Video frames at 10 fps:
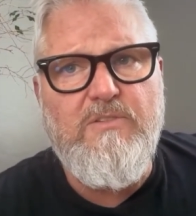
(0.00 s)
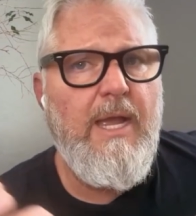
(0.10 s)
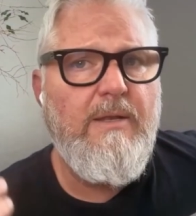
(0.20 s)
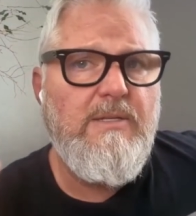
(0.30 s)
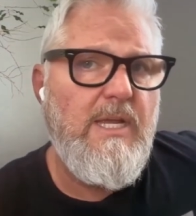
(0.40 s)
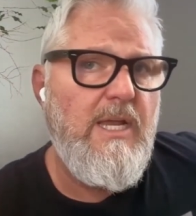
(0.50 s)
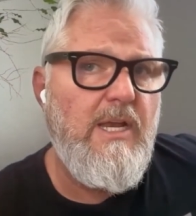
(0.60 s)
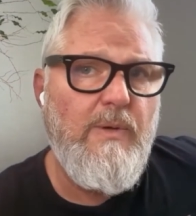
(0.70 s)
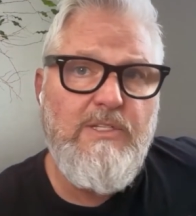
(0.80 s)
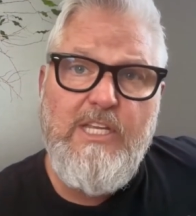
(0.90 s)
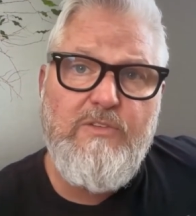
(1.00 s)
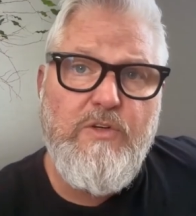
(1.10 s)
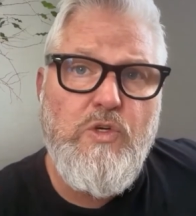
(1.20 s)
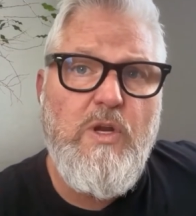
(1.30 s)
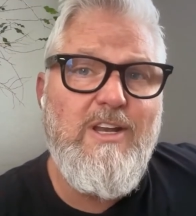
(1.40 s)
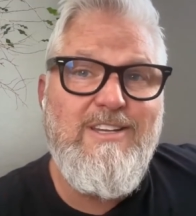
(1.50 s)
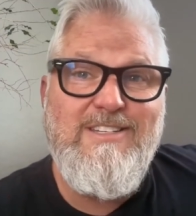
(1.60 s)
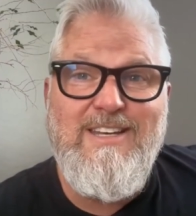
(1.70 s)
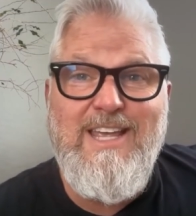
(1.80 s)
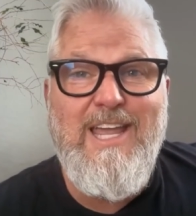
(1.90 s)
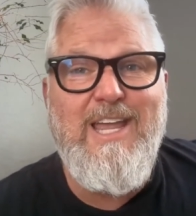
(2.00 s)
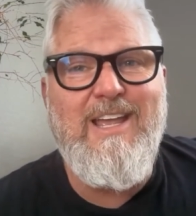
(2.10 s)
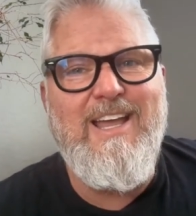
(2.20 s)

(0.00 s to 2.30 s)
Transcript: And anyways, thanks for joining us today,